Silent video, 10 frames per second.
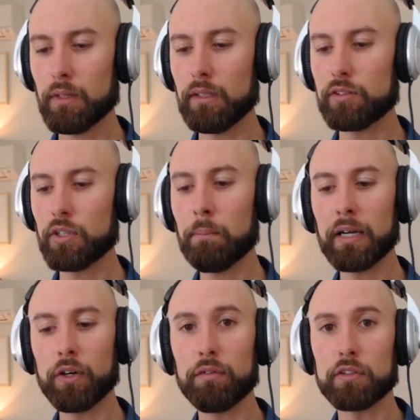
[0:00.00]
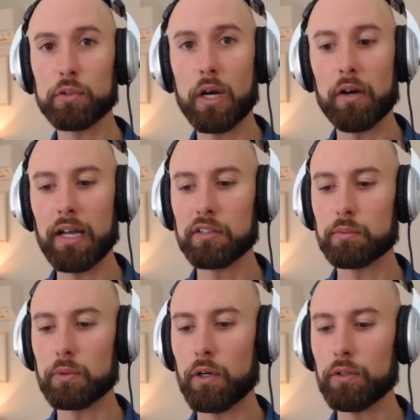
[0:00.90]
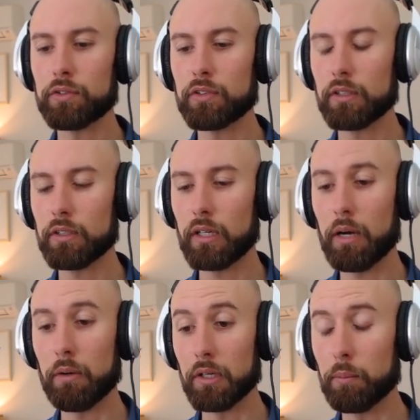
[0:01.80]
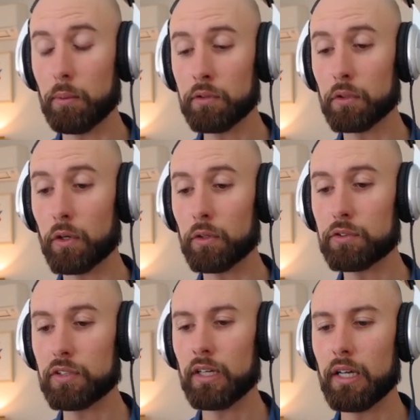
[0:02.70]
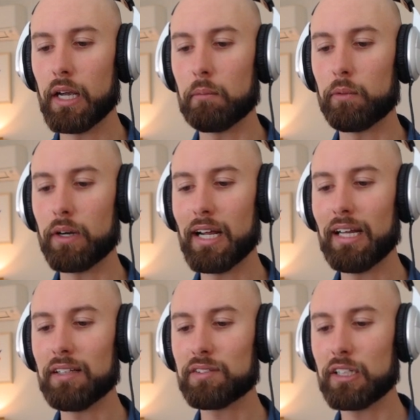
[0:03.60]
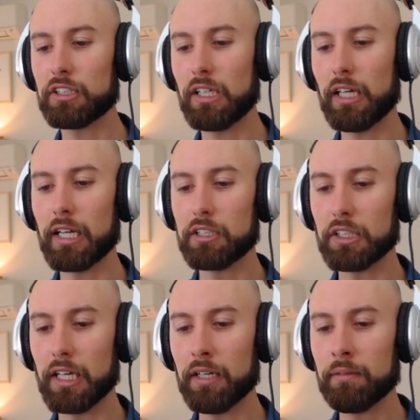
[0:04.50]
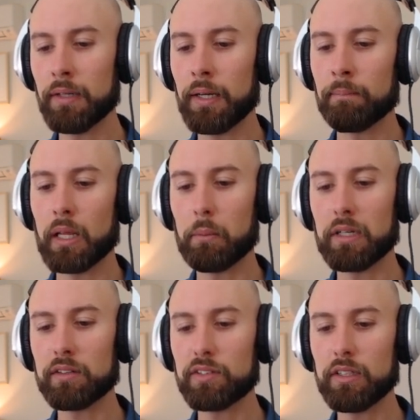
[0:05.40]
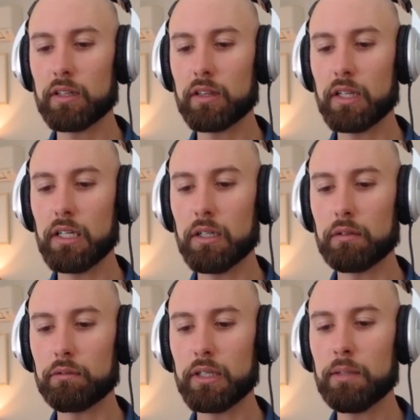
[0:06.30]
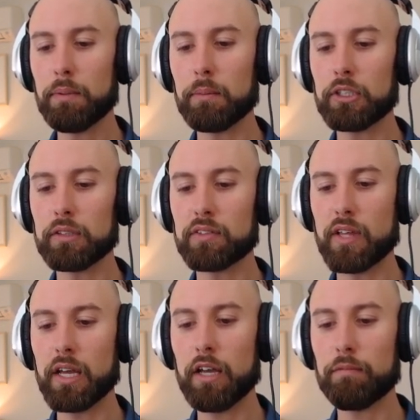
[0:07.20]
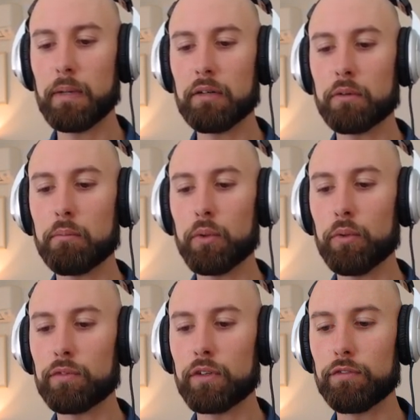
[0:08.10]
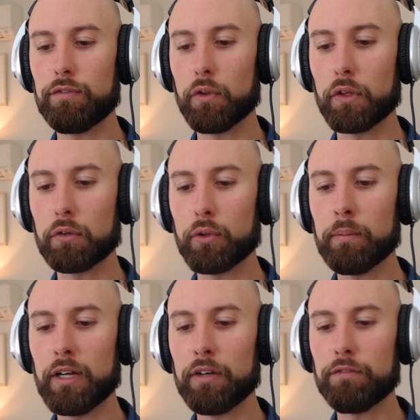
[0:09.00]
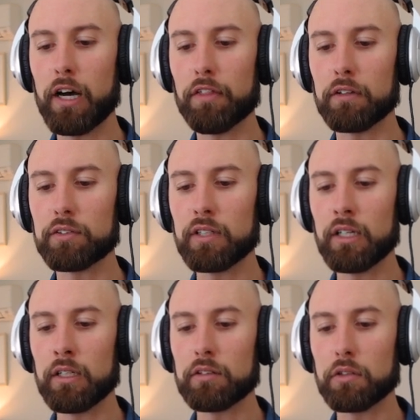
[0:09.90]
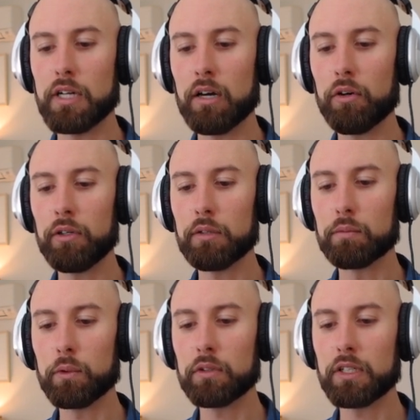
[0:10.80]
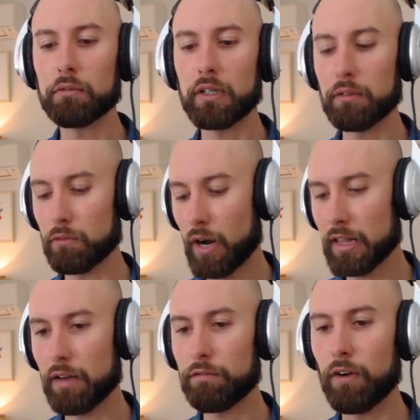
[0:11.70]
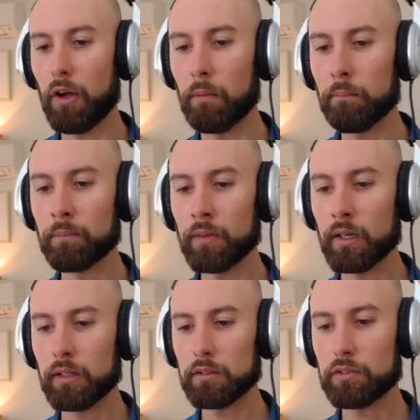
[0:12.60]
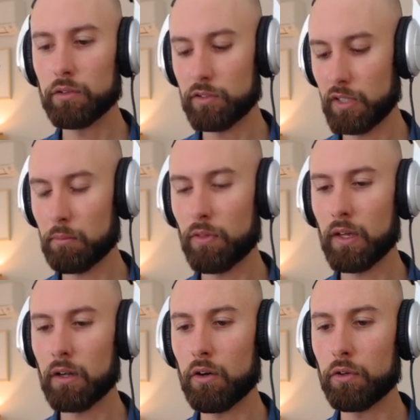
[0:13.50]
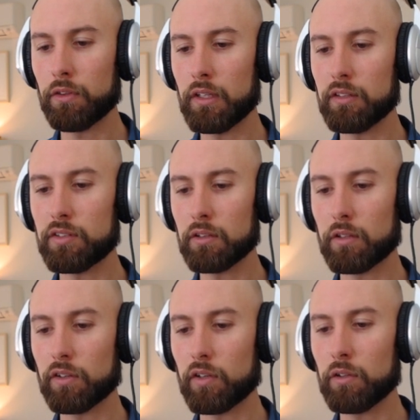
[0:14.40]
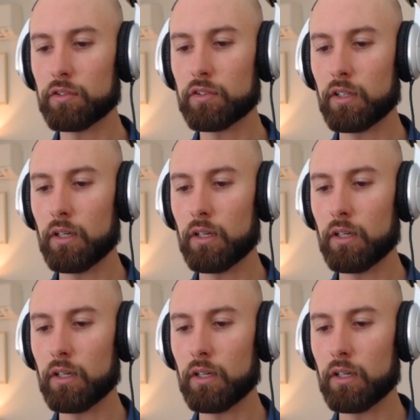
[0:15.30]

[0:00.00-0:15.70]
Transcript: Let's jump back over to our Ansible host, our Ubuntu host, and we'll run ls-lah again. And we can see that the read permissions there have been removed for the group and for others. So now only root can read and write that file. Let's do the same thing on the CentOS host.